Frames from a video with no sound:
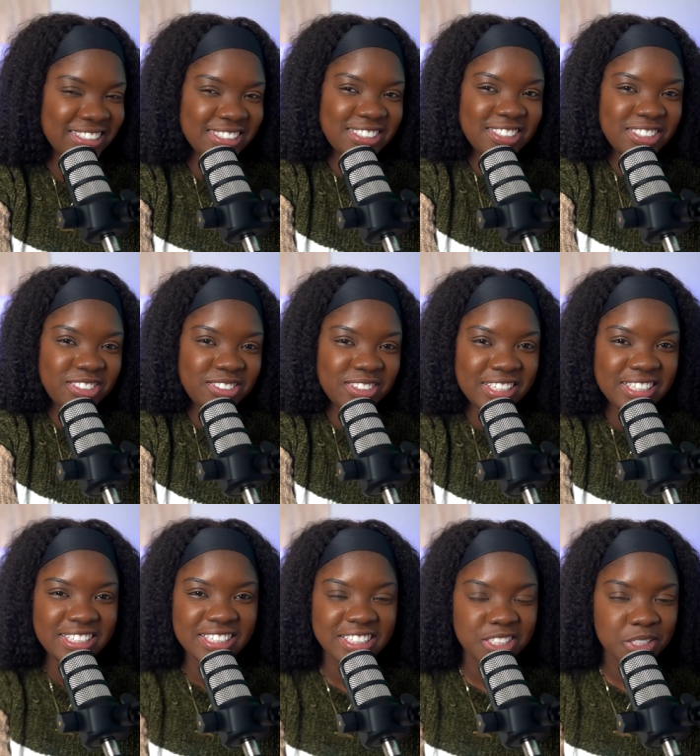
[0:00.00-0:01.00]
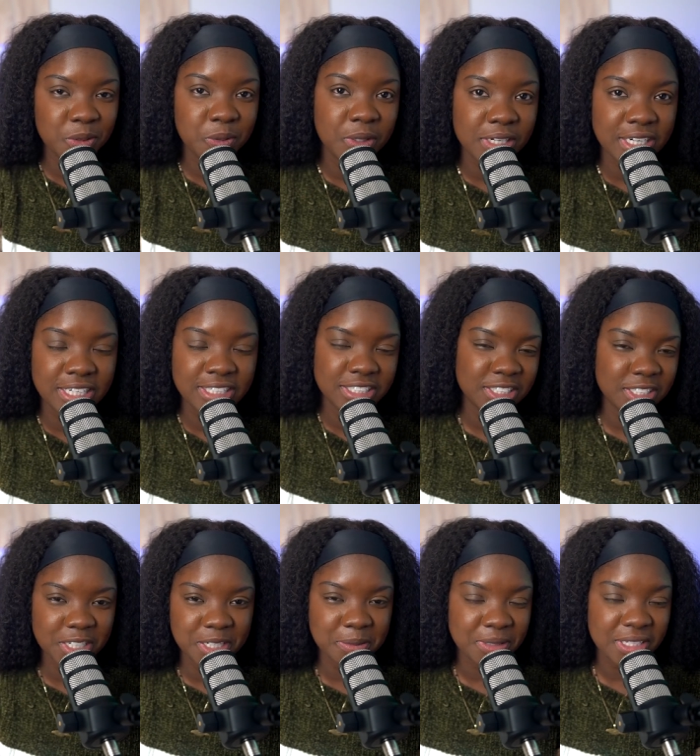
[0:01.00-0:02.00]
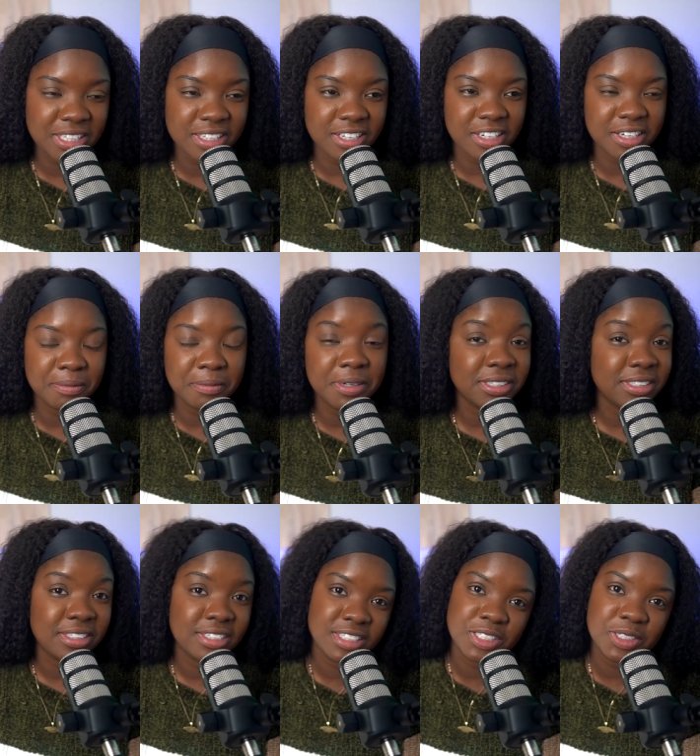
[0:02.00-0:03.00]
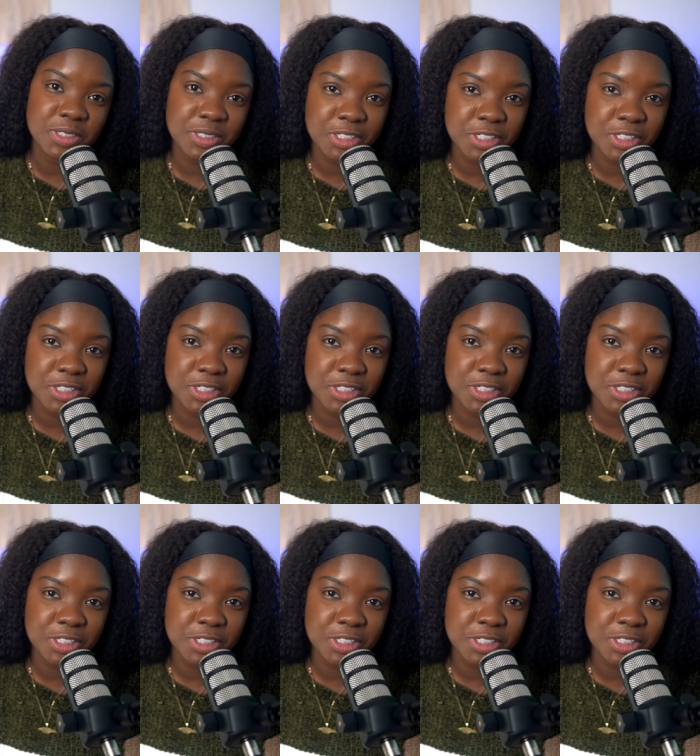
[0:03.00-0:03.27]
you're just storing things you won't necessarily be there but it's good